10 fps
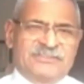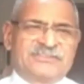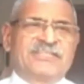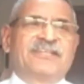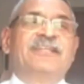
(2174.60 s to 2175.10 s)

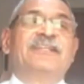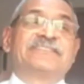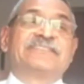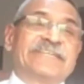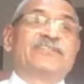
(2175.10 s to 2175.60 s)
this thing.
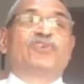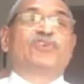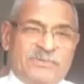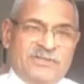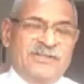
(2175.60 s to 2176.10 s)
The second
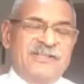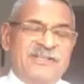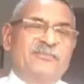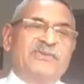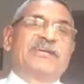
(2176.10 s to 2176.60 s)
chopper,
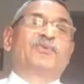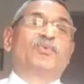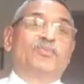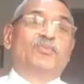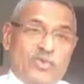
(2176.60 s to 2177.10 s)
which had
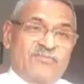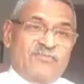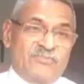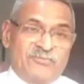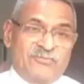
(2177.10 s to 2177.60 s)
more
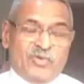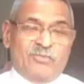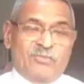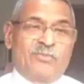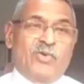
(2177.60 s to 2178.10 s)
of four
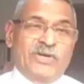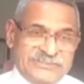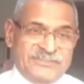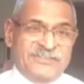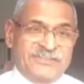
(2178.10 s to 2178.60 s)
more boys
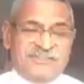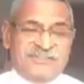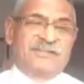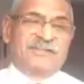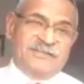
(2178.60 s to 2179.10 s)
in it,
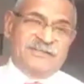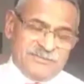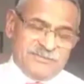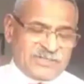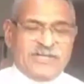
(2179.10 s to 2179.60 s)

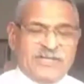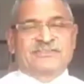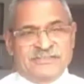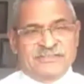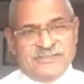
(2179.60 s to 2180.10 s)
Prakash
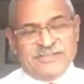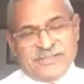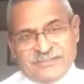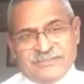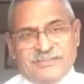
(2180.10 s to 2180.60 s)
and
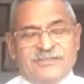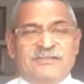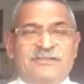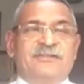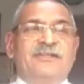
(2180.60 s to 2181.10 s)

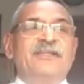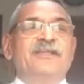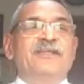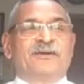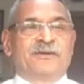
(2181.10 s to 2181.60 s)
another
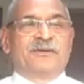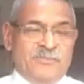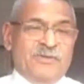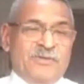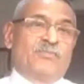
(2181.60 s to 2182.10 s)

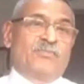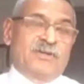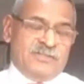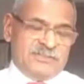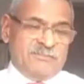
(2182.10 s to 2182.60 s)

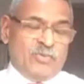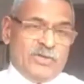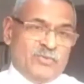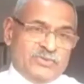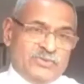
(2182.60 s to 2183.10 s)
boy who
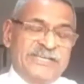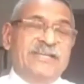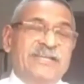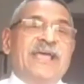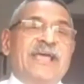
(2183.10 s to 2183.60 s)
was there.
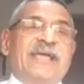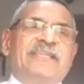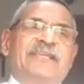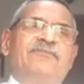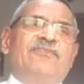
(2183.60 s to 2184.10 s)
And
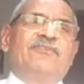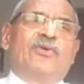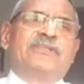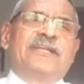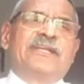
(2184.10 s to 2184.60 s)
then we found
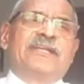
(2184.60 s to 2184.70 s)
that